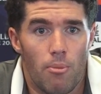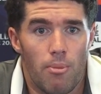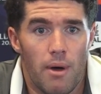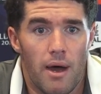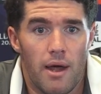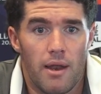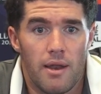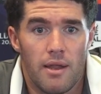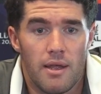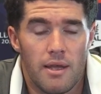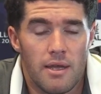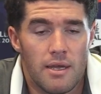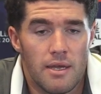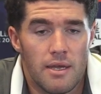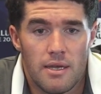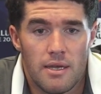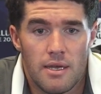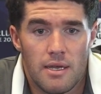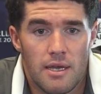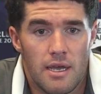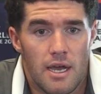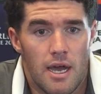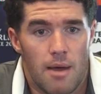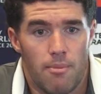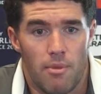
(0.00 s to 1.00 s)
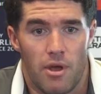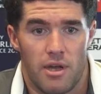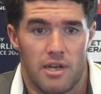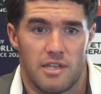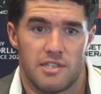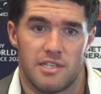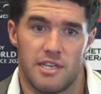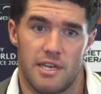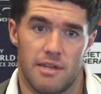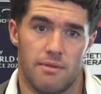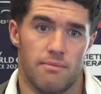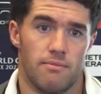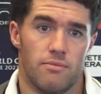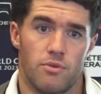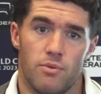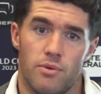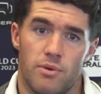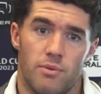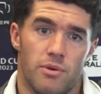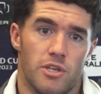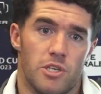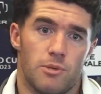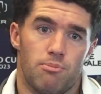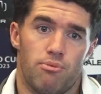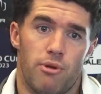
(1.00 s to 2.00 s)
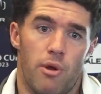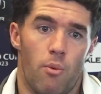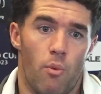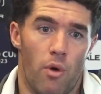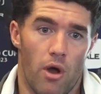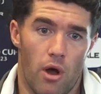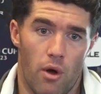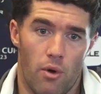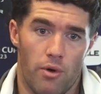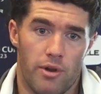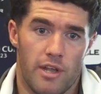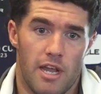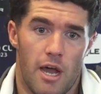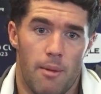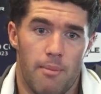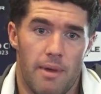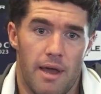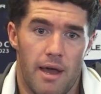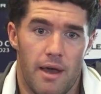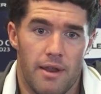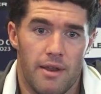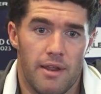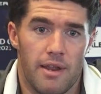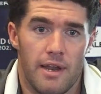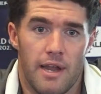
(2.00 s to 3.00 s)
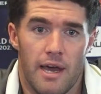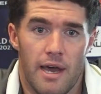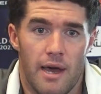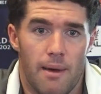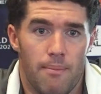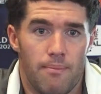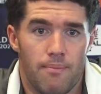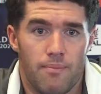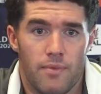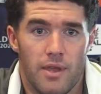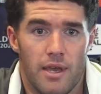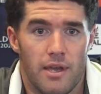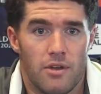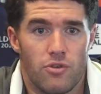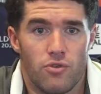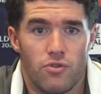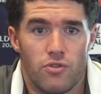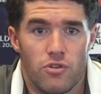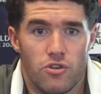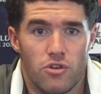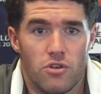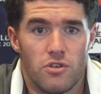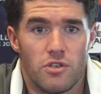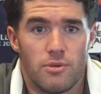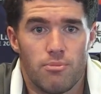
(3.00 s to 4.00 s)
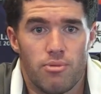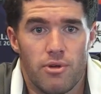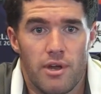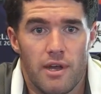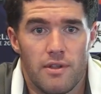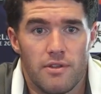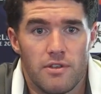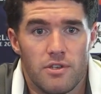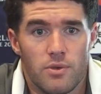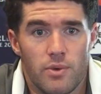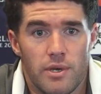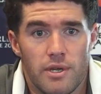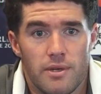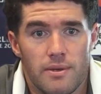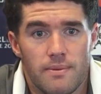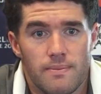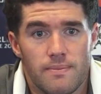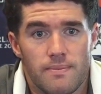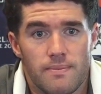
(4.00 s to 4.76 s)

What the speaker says: But like I said, we just prep well and come out and, do the jersey proud this week.